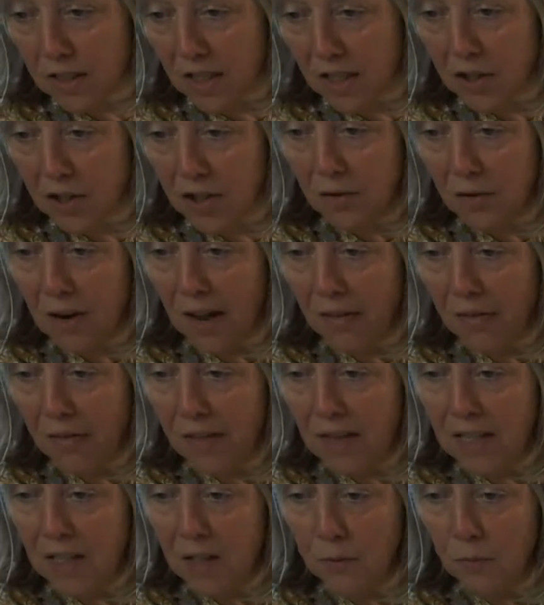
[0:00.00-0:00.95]
stitch. So now
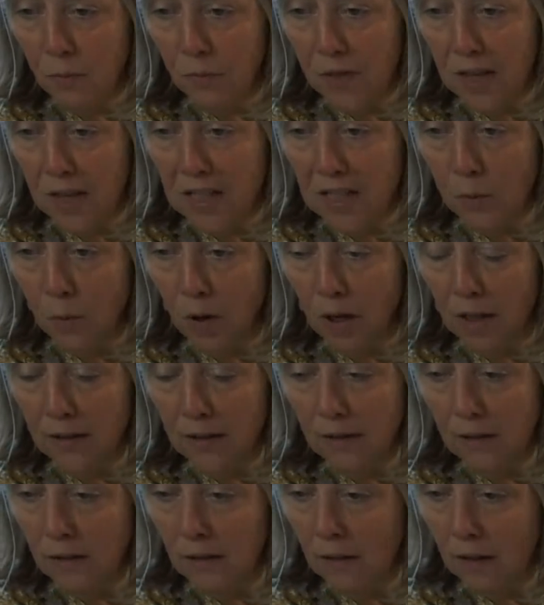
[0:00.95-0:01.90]
this this
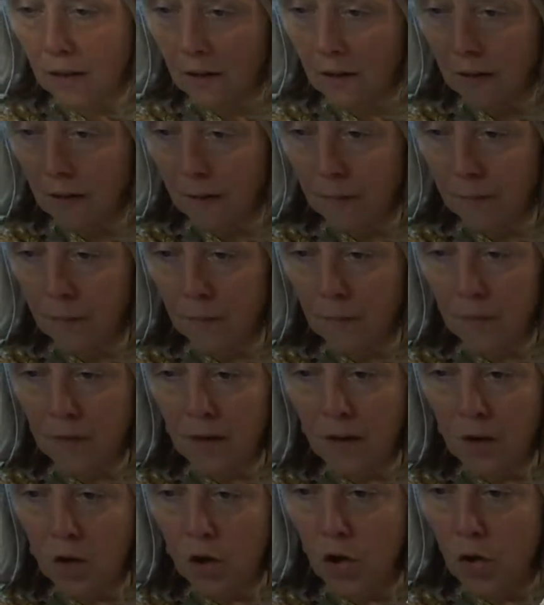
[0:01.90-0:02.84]
one,
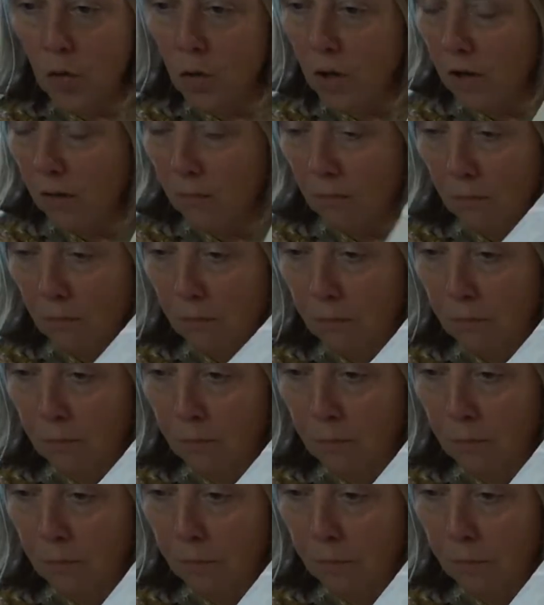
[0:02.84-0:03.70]
you can